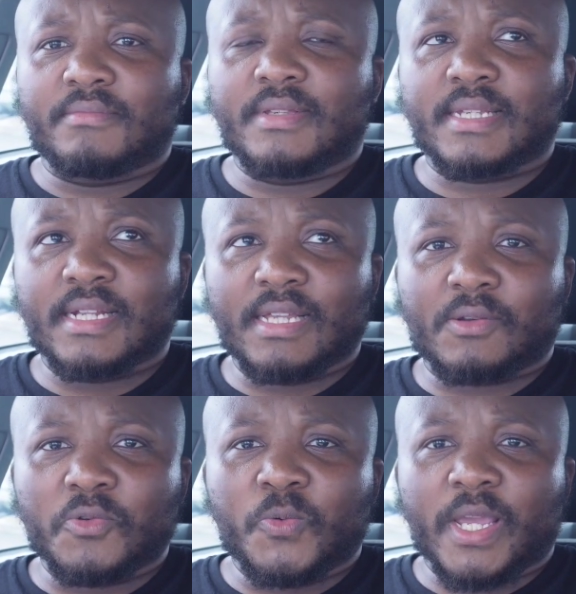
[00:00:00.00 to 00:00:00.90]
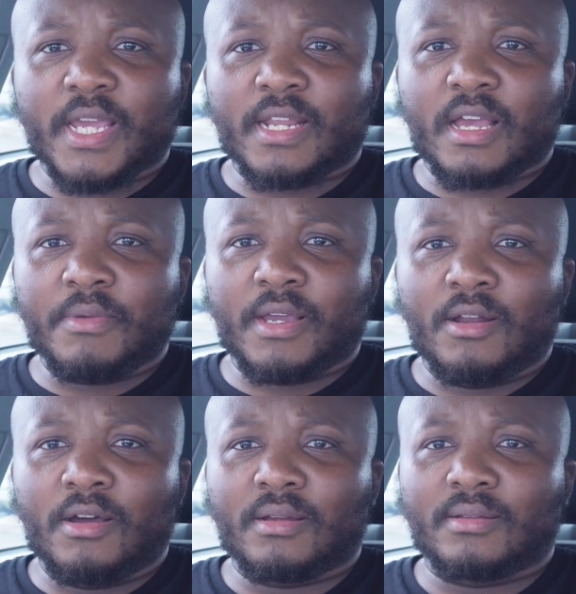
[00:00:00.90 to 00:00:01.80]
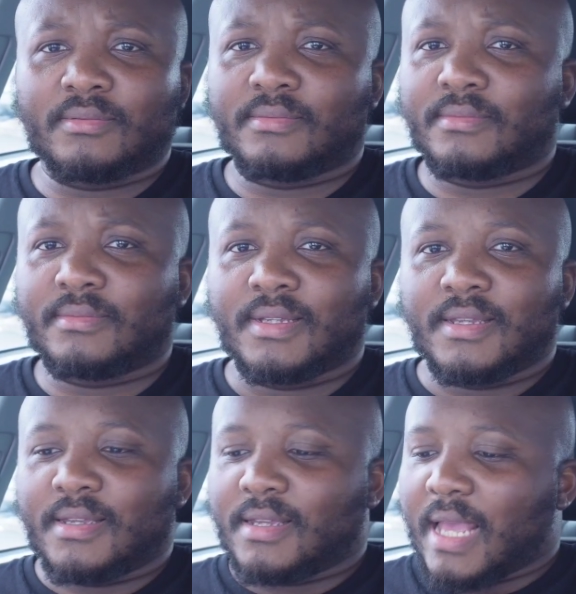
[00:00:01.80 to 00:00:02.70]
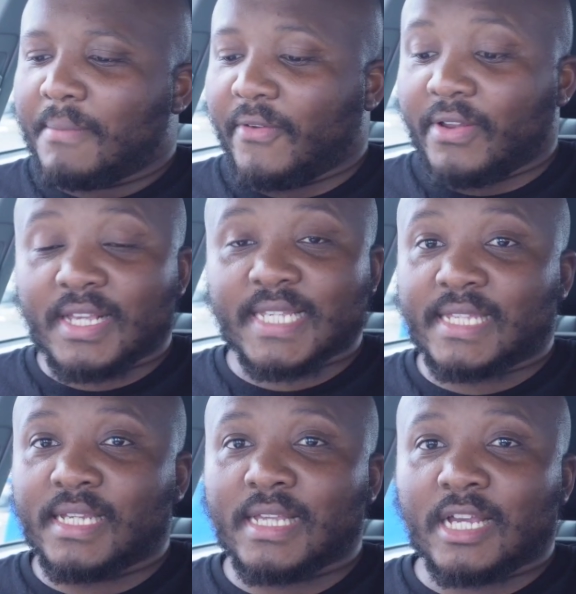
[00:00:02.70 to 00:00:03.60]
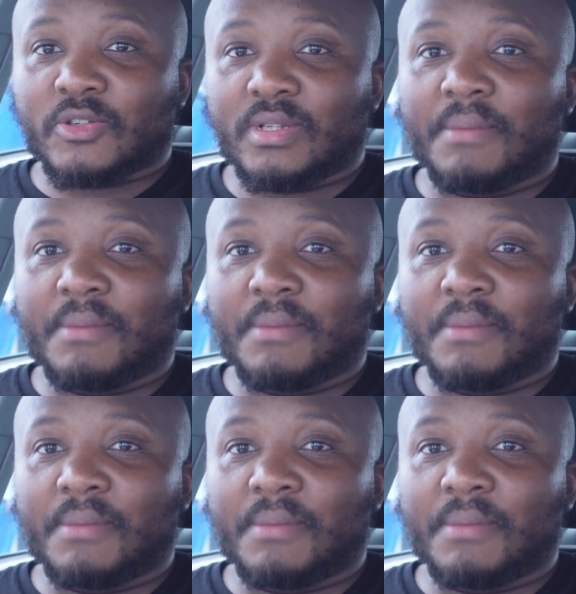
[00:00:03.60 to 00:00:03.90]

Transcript: It's another good weekend coming along. Very excited, actually.